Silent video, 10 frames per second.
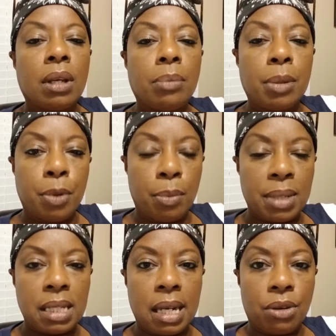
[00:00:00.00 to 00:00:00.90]
People are
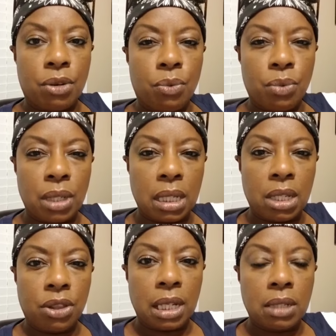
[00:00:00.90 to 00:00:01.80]
missing out on really
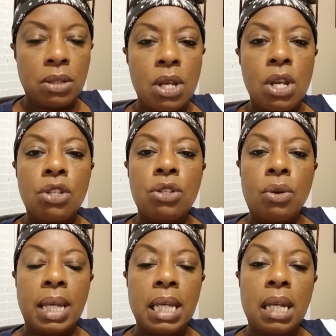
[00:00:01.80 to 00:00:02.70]
good things. So
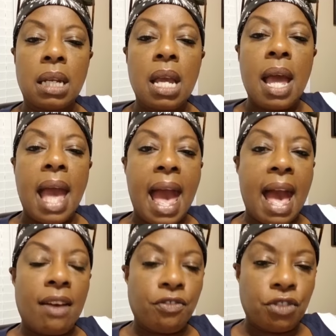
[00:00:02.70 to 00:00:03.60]
again,
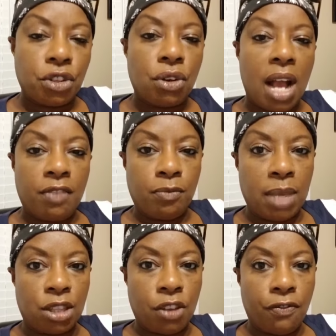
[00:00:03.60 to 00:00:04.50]
After I've
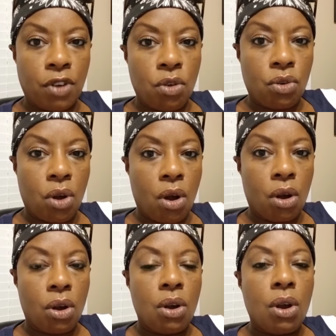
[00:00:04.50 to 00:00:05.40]
made the phone
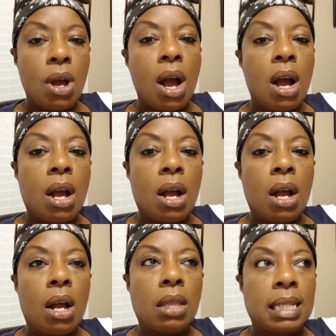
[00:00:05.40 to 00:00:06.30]
call,
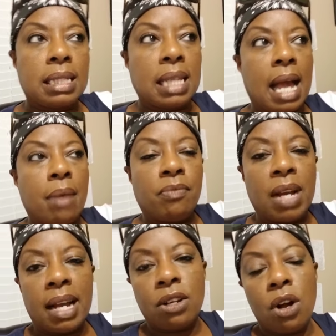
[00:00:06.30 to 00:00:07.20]
let's say
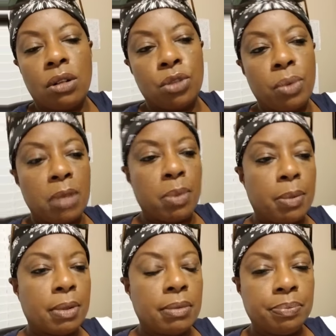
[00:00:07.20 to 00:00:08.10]
I called 20
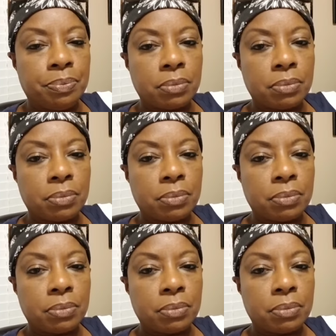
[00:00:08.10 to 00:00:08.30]
people